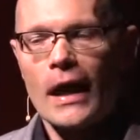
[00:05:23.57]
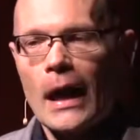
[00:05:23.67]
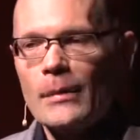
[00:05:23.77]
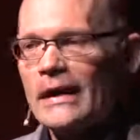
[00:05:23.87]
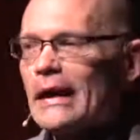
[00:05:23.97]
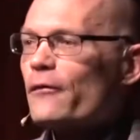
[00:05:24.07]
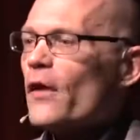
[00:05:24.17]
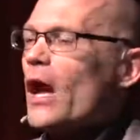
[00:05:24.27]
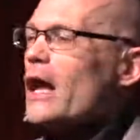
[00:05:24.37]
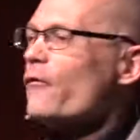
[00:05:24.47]
I mean, if
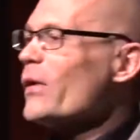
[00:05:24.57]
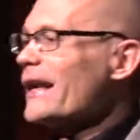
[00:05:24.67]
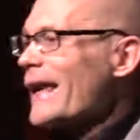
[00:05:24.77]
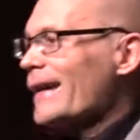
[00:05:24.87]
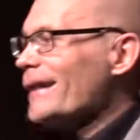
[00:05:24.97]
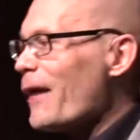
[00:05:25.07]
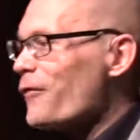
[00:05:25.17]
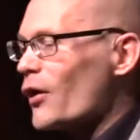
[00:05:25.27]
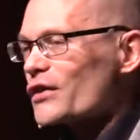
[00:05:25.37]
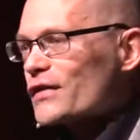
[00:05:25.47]
we can't
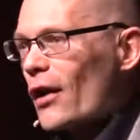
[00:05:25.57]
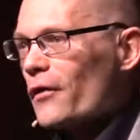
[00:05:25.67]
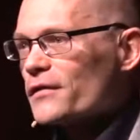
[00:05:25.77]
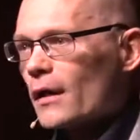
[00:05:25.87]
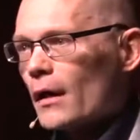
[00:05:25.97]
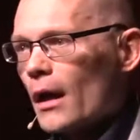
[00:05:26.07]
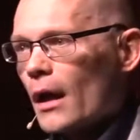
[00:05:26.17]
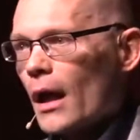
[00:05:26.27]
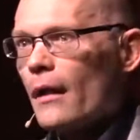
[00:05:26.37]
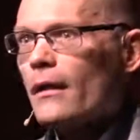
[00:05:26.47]
laugh at ourselves,
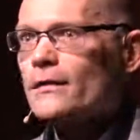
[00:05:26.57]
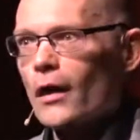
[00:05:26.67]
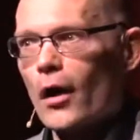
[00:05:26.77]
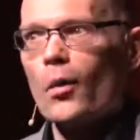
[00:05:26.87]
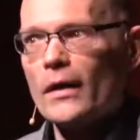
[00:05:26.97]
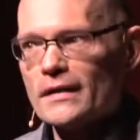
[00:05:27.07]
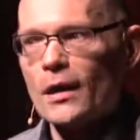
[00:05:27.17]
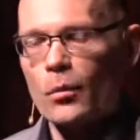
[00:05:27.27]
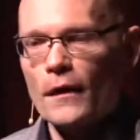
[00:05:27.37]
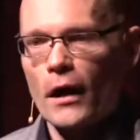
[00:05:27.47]
there's always
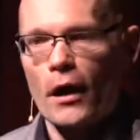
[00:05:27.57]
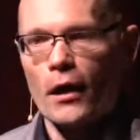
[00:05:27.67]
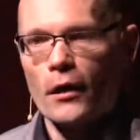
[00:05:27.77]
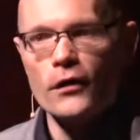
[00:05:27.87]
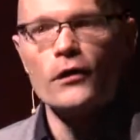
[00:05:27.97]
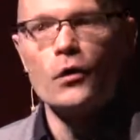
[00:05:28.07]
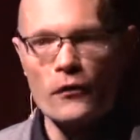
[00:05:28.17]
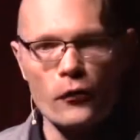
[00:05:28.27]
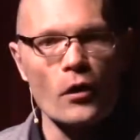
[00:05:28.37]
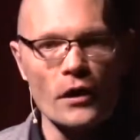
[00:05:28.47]
someone there to do
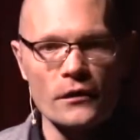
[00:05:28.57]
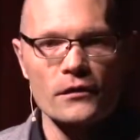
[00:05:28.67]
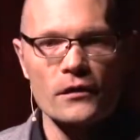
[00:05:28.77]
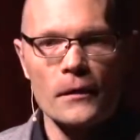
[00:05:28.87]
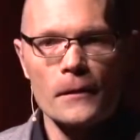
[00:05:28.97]
it for us.